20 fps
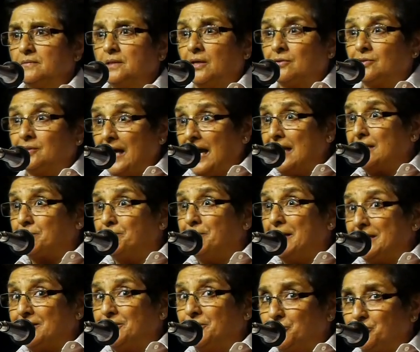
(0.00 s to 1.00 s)
Now that
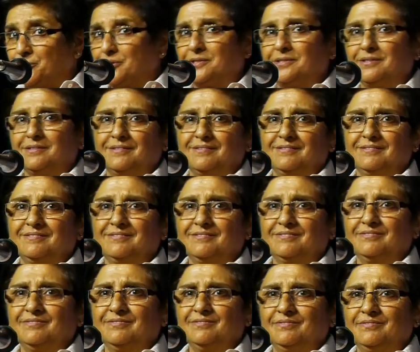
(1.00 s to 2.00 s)
made news.
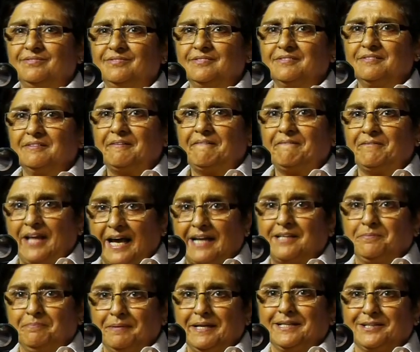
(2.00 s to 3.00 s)

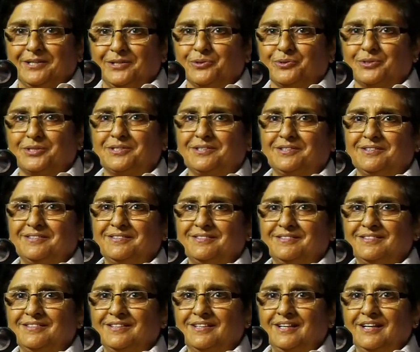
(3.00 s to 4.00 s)
That made news.
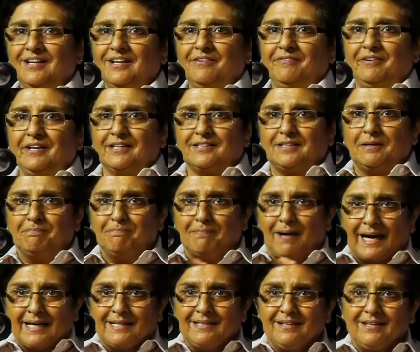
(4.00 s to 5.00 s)
Where the
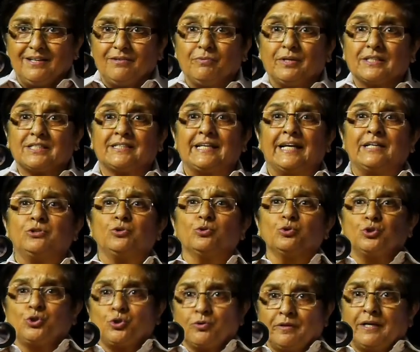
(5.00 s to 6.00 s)
minor was sent to
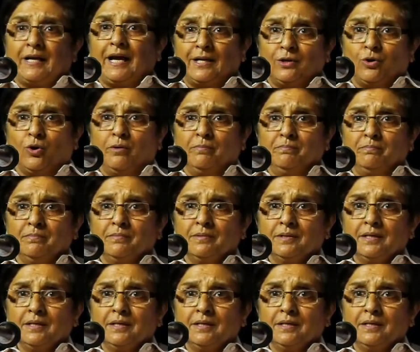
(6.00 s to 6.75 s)
juvenile home,